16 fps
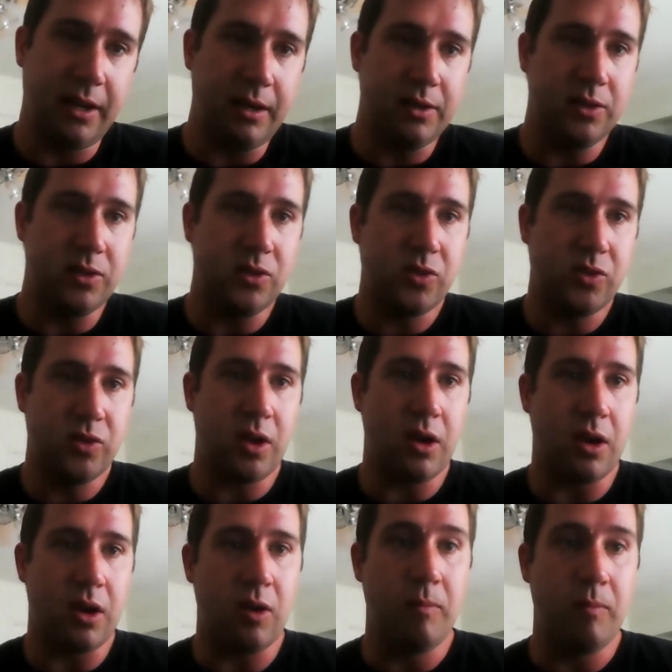is
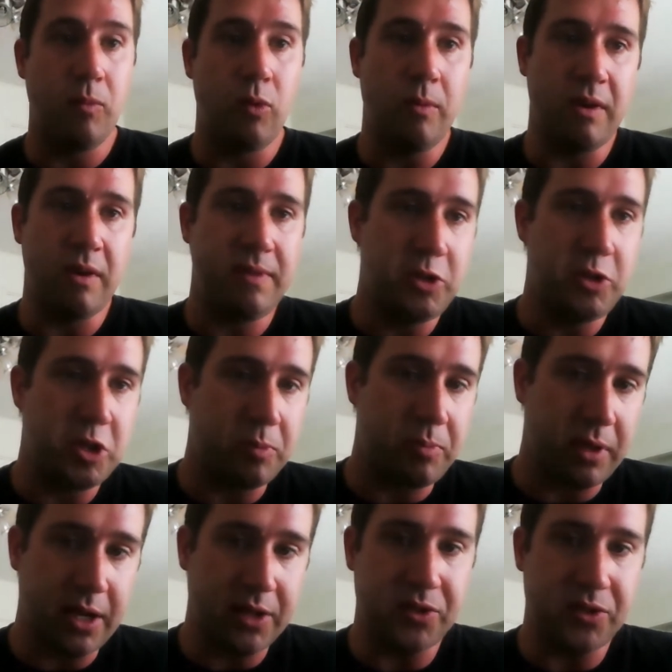what my future
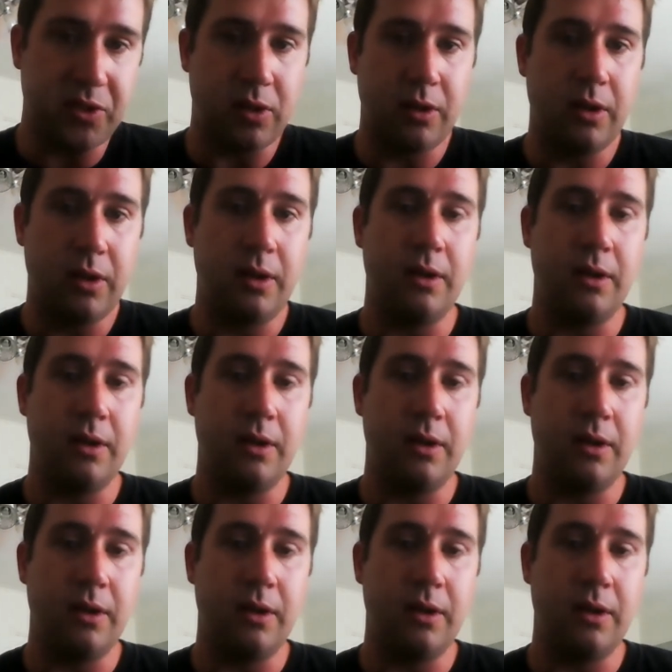plans are.